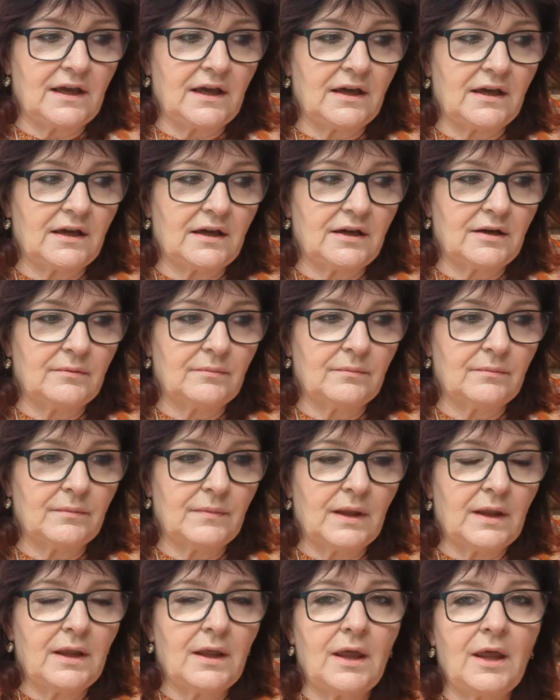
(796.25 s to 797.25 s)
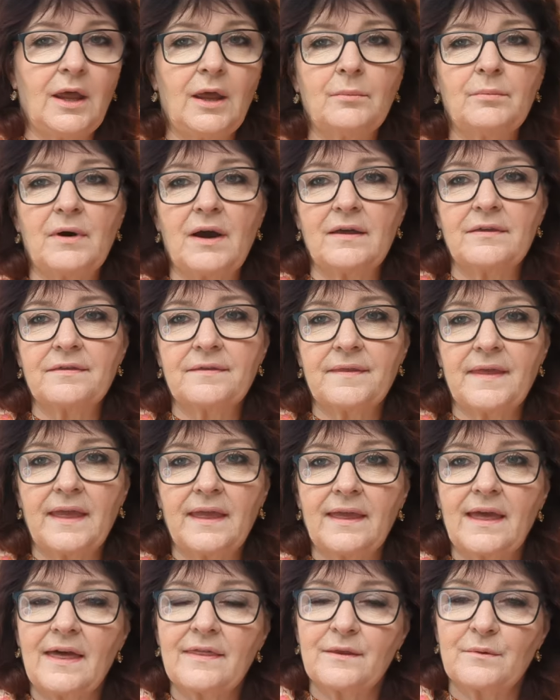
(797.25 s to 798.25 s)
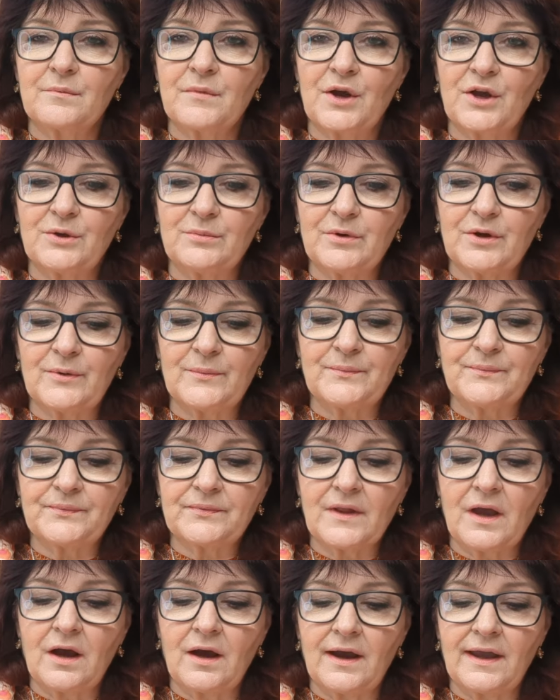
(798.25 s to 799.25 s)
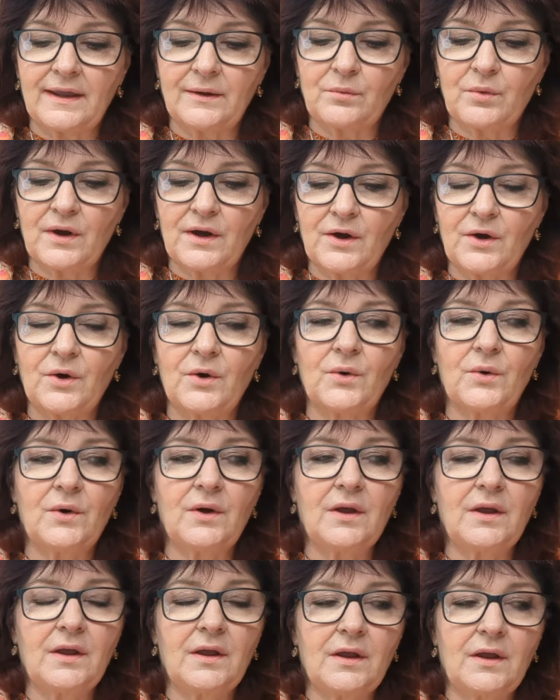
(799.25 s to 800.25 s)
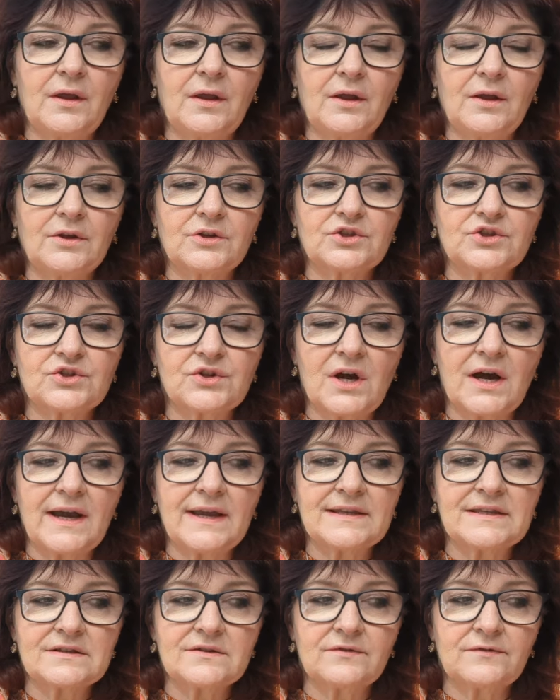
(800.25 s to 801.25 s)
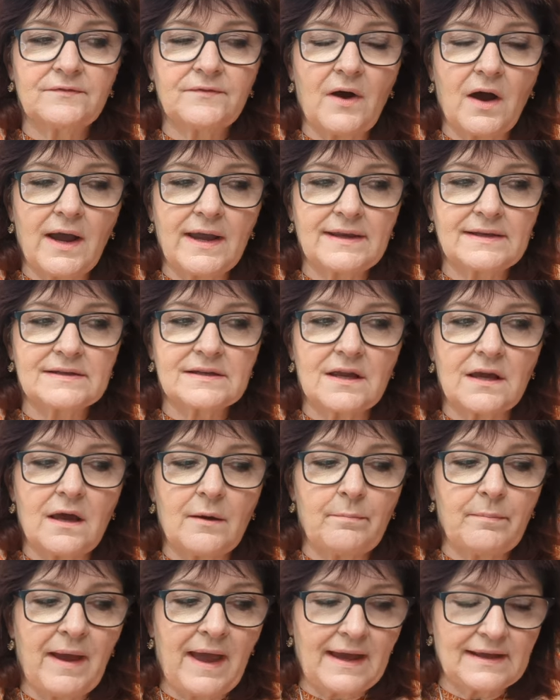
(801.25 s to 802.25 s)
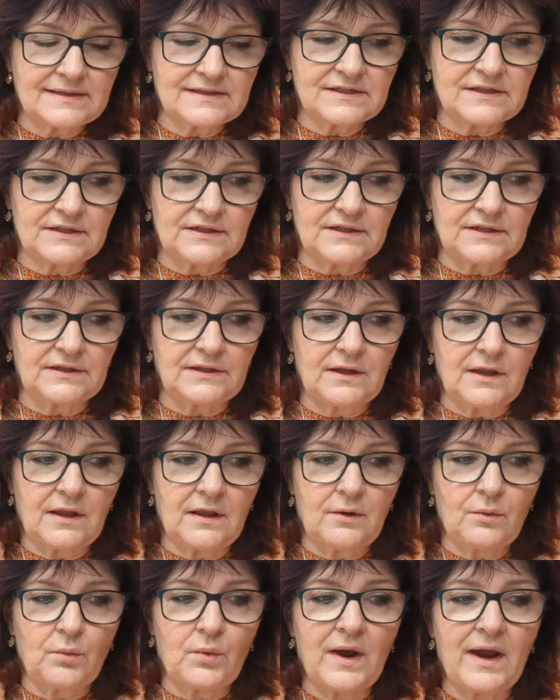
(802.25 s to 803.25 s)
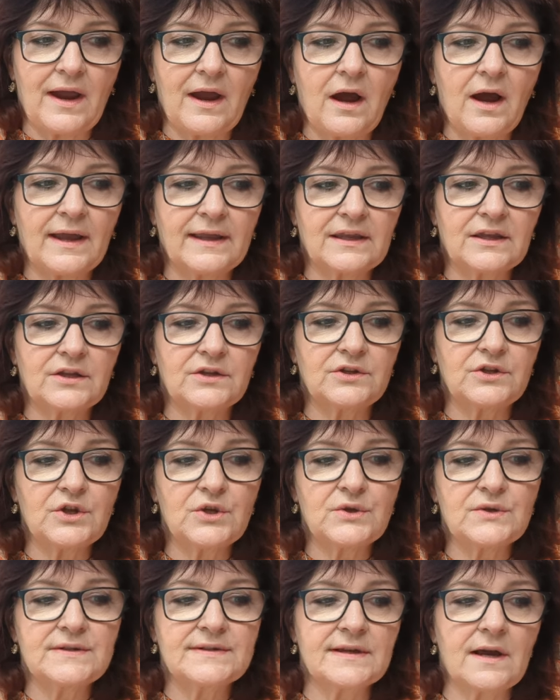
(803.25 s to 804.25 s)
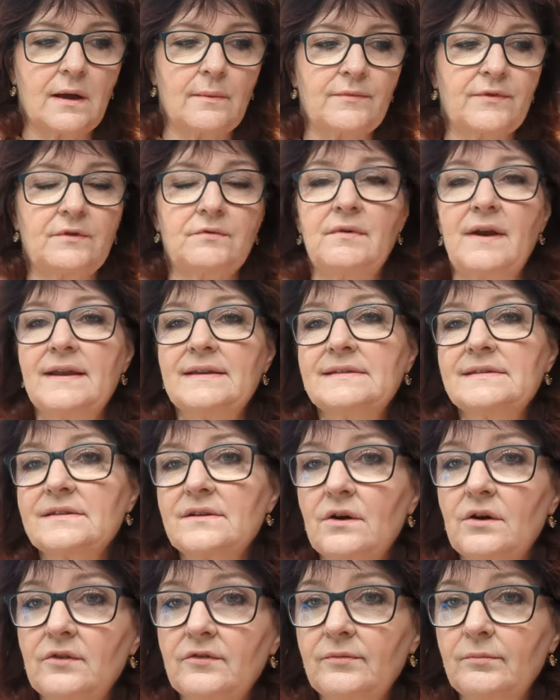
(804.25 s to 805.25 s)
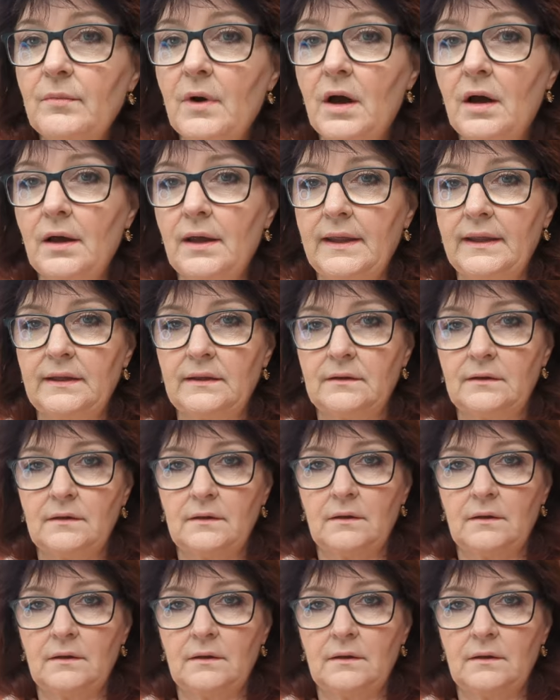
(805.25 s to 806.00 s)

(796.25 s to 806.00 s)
But I think at the moment I will try to find a pattern where I can use up the rest of my